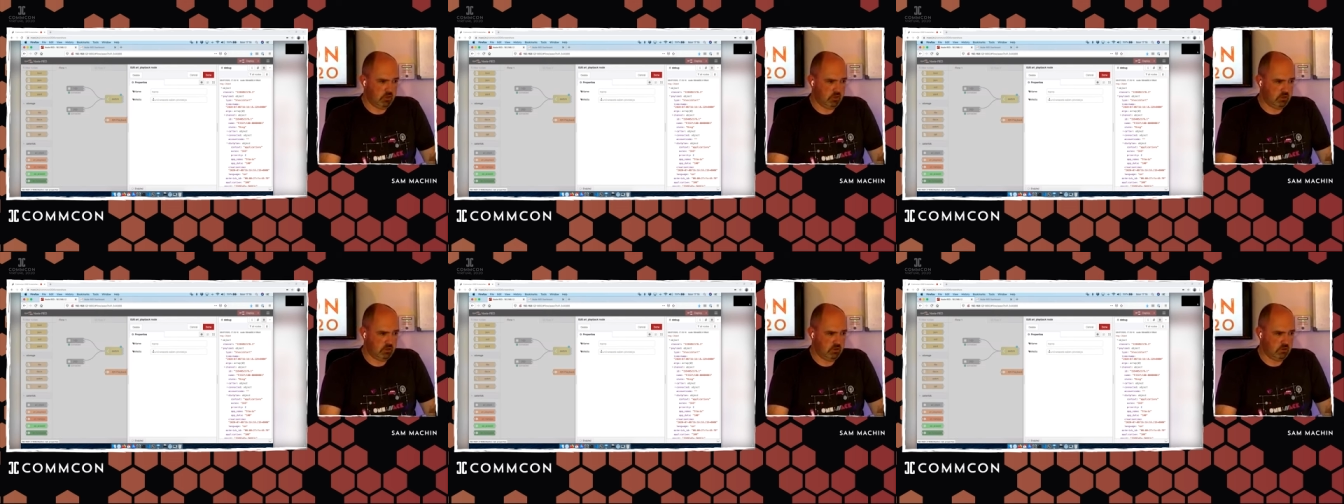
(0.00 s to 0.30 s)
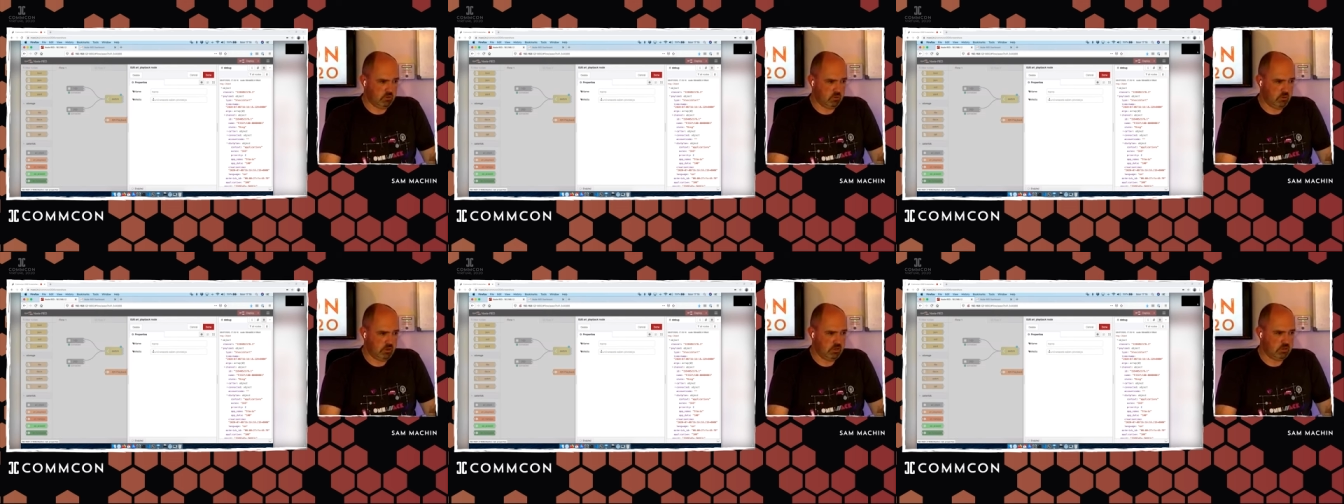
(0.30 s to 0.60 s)
We
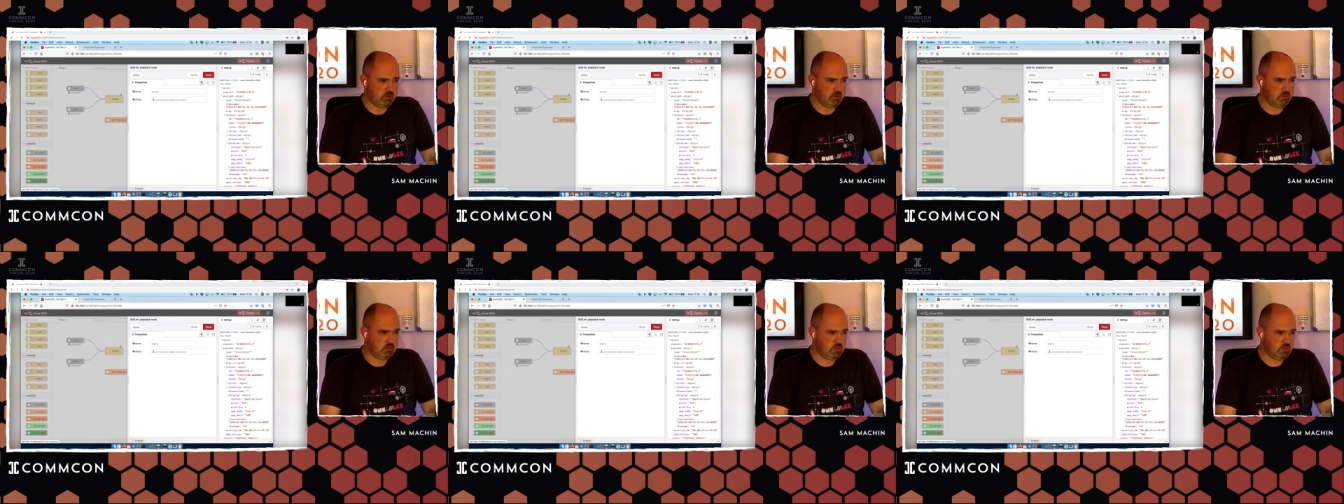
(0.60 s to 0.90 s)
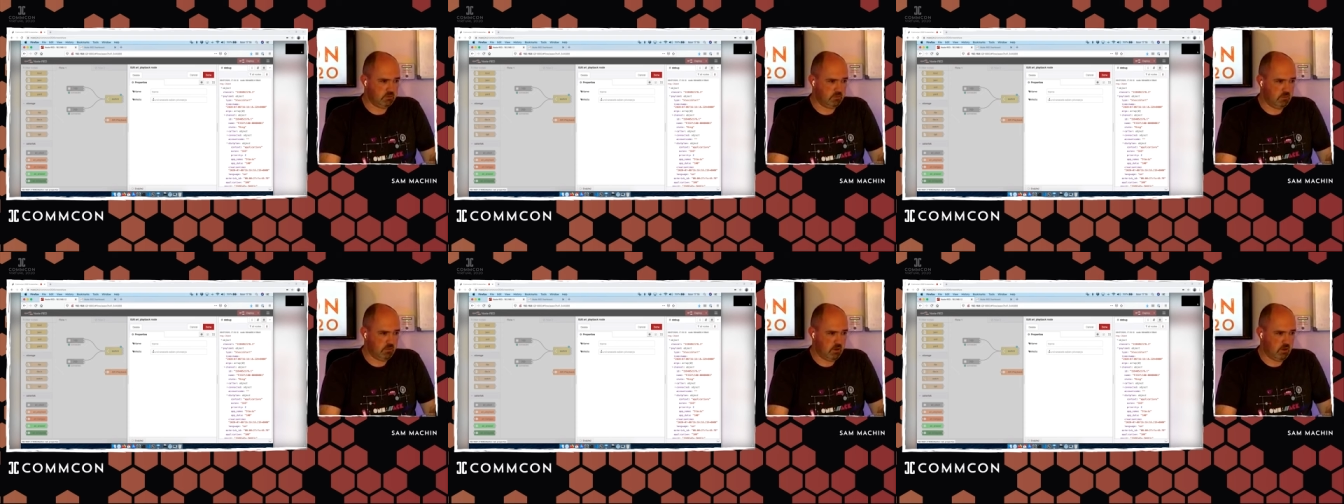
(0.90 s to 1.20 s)
can use
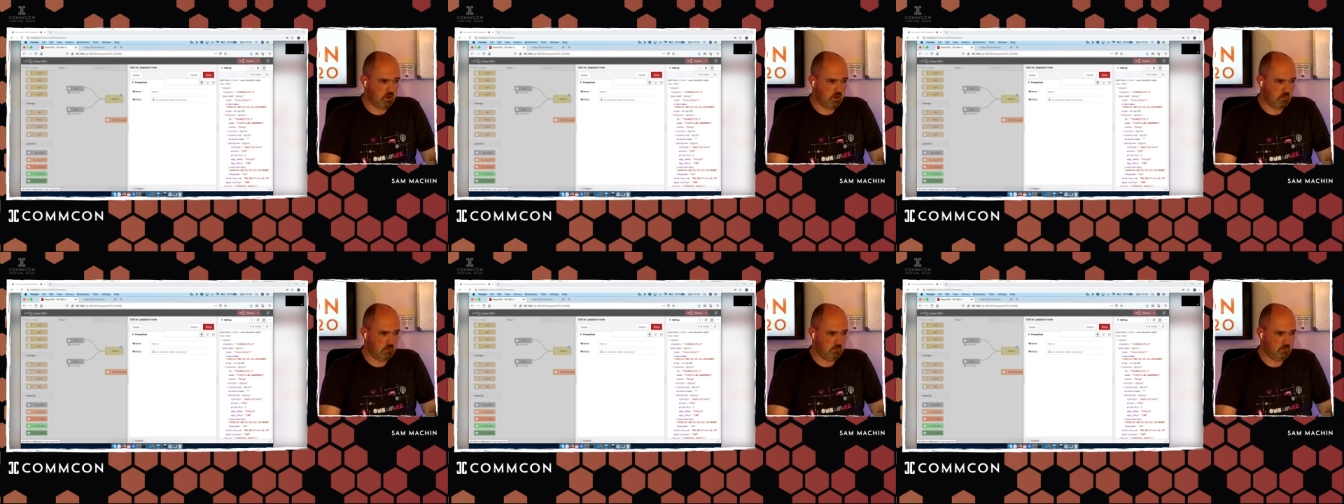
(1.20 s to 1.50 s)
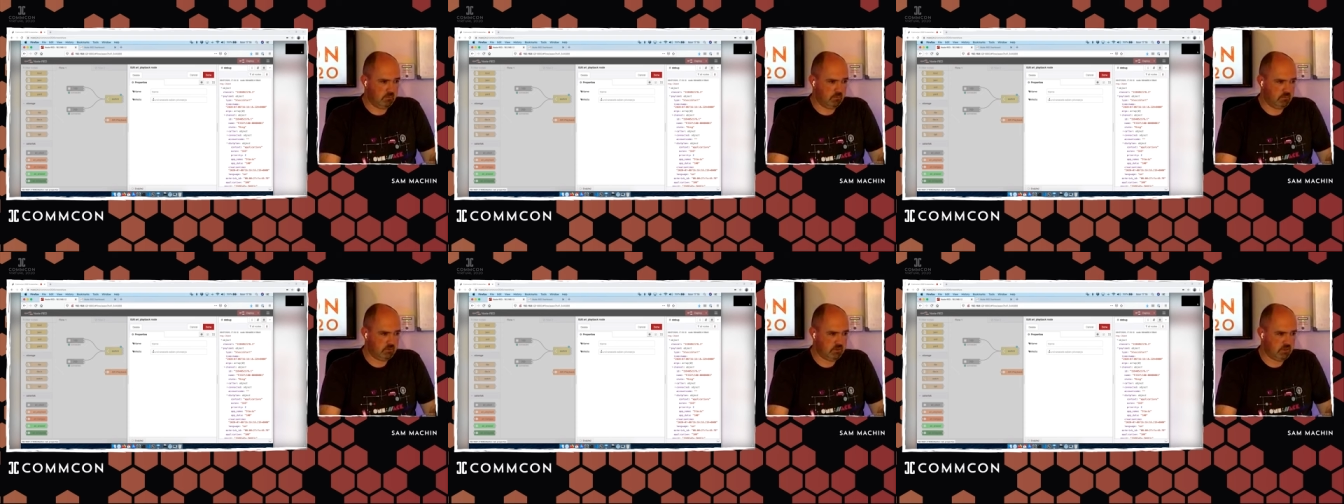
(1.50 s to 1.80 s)
Weasels,
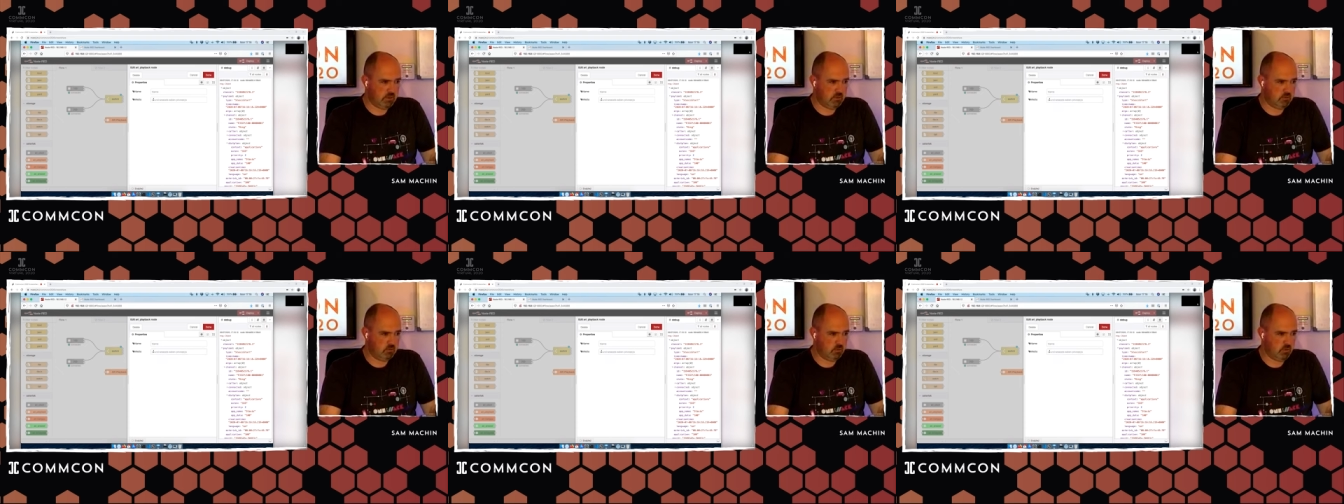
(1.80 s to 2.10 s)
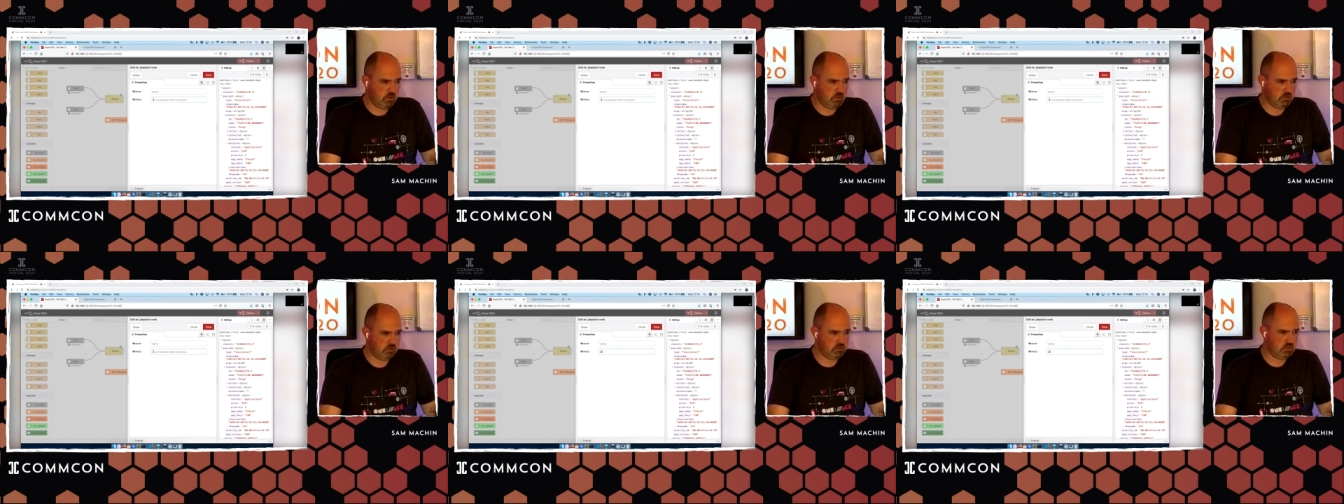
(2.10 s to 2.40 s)

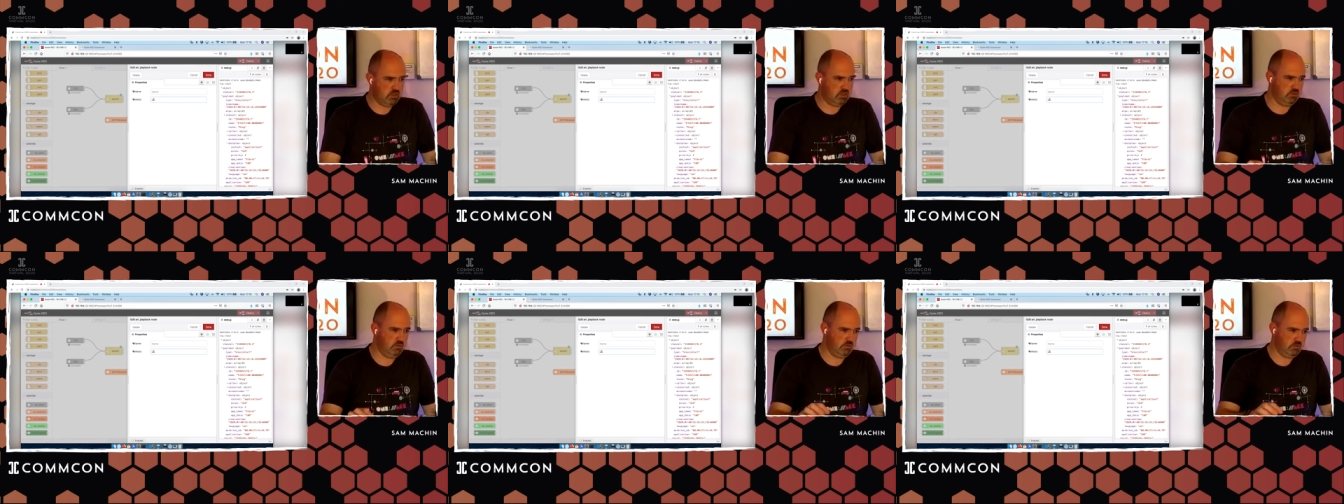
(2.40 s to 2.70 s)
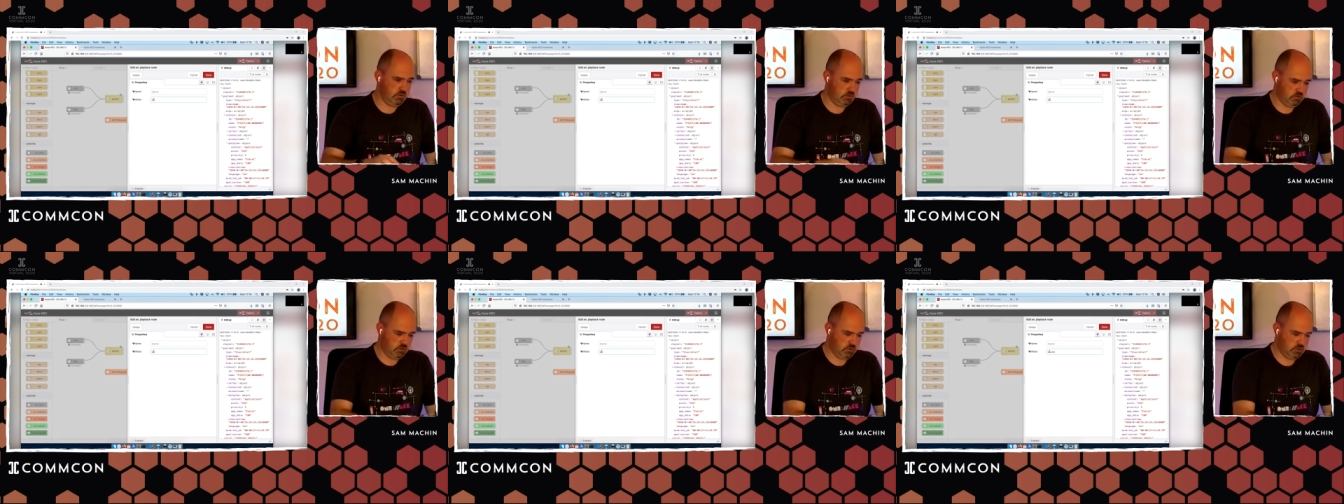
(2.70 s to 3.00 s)
Sound Weasels
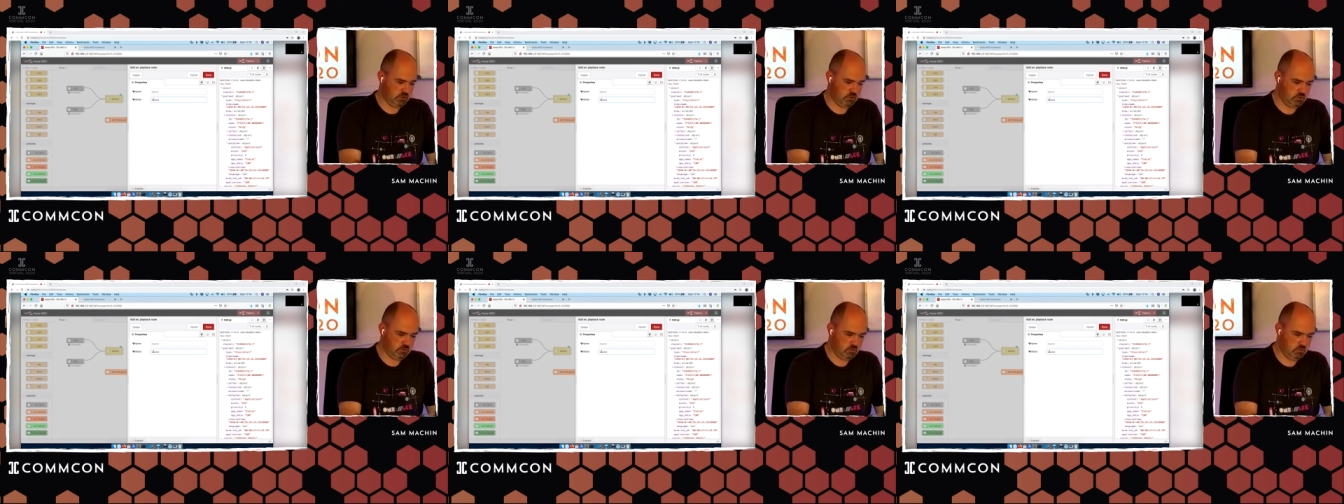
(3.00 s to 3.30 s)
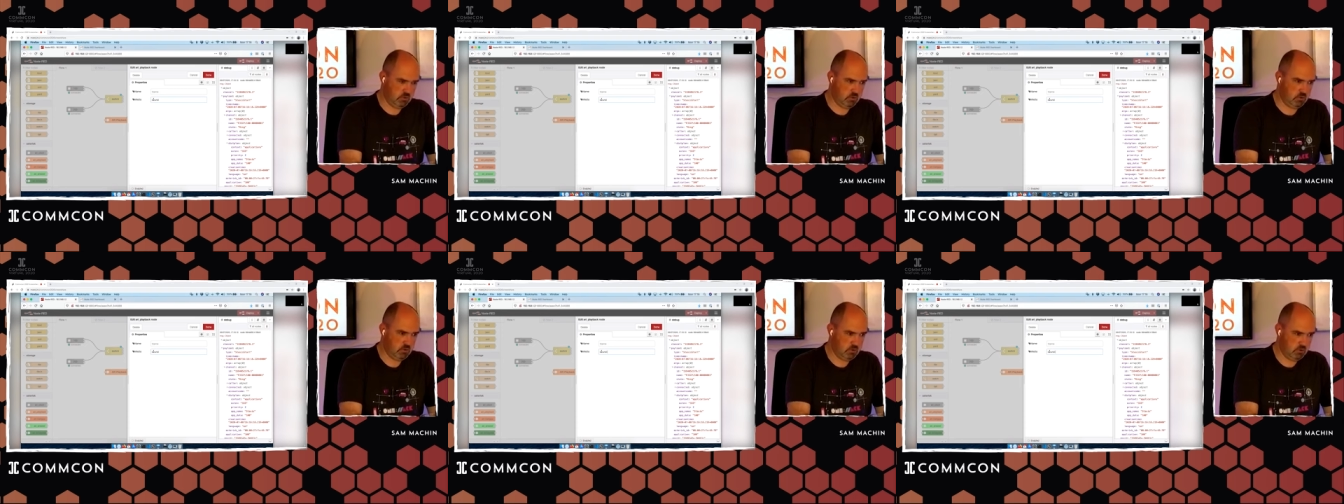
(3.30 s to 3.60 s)
Etherphone
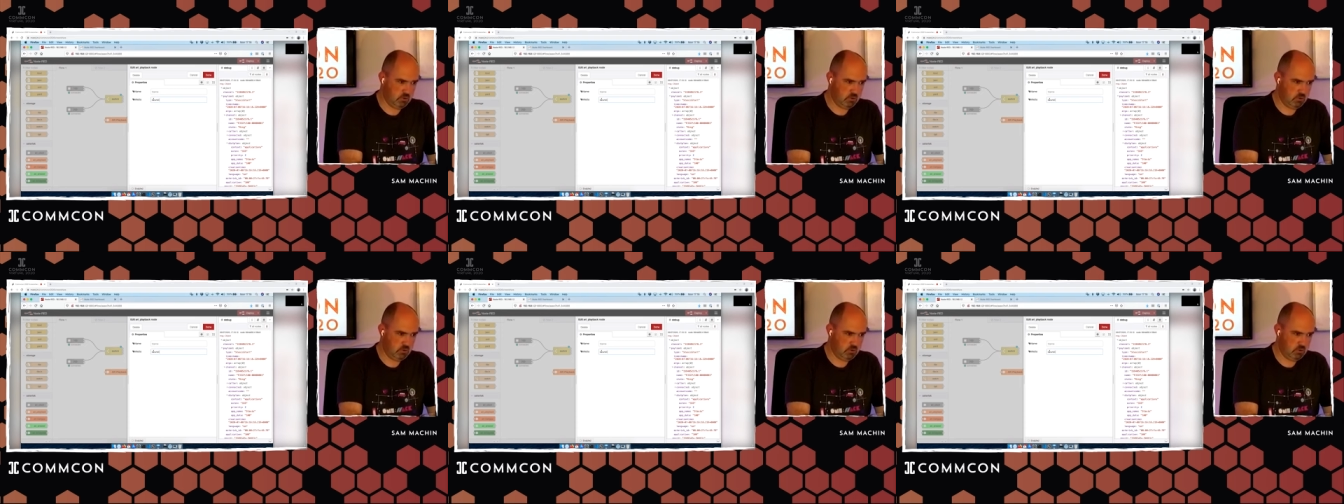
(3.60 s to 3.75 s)
system.